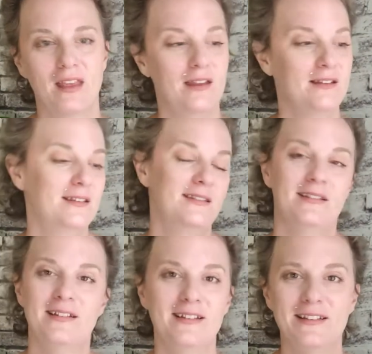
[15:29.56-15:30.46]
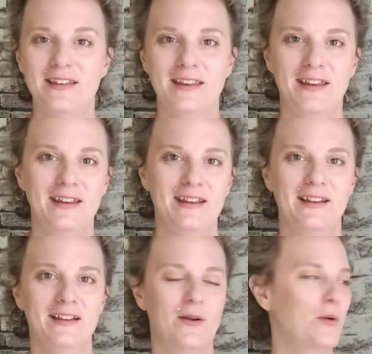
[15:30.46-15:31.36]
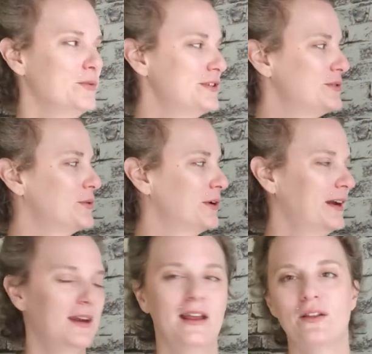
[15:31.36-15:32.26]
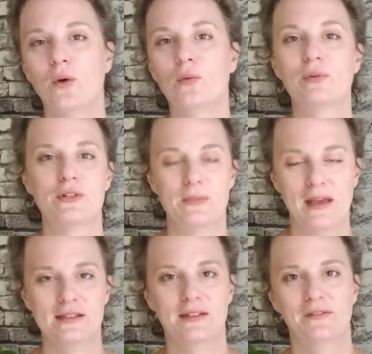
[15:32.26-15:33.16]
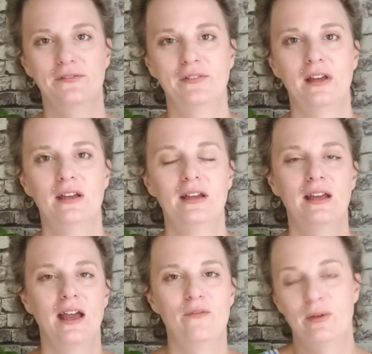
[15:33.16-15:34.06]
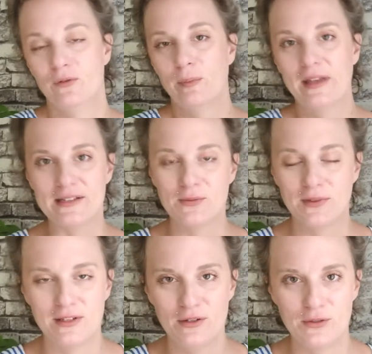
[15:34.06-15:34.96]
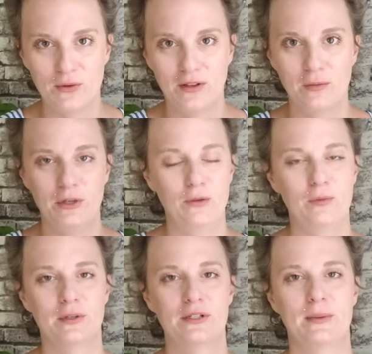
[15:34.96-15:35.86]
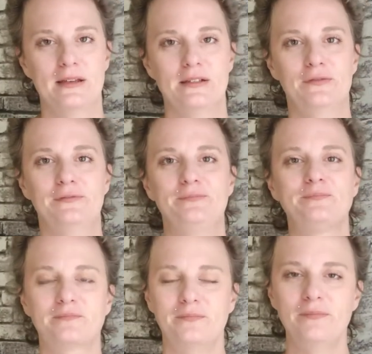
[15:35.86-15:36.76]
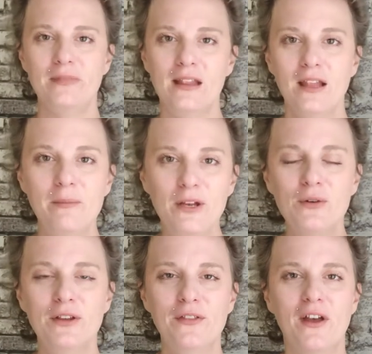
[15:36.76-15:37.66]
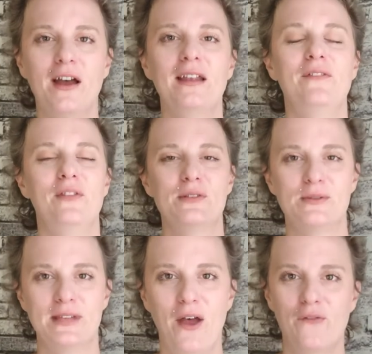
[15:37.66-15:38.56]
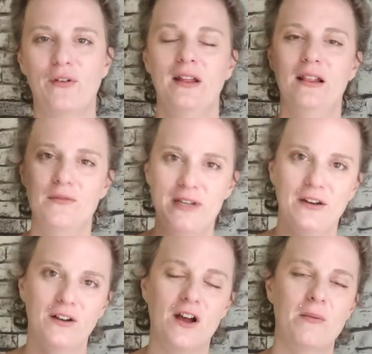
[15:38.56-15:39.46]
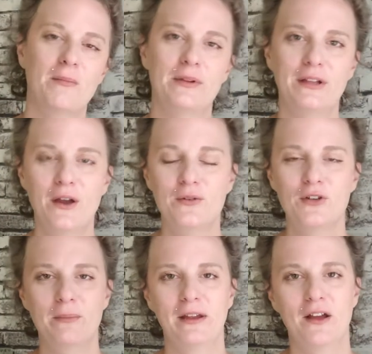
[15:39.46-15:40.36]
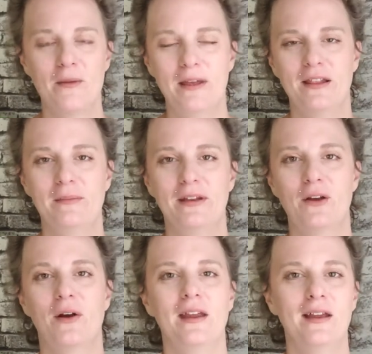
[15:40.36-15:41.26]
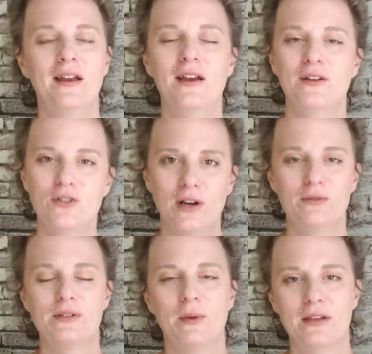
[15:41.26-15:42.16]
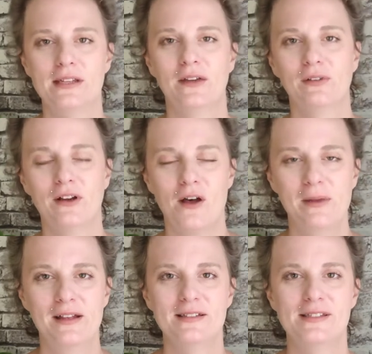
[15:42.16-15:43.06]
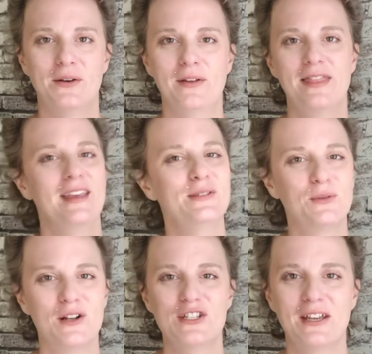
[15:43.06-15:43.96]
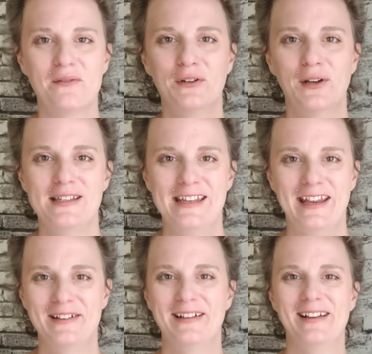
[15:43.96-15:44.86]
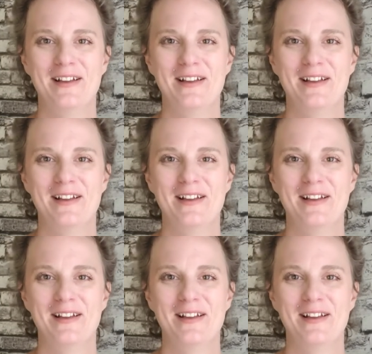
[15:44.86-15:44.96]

And the old story and the old perspective have been replaced with the new story and the new perspective. Let me know what you thought. If this was helpful, I'd love to hear a comment below. Drop me a comment. Let me know. I try to respond to every comment. So thanks for watching. Have a great day.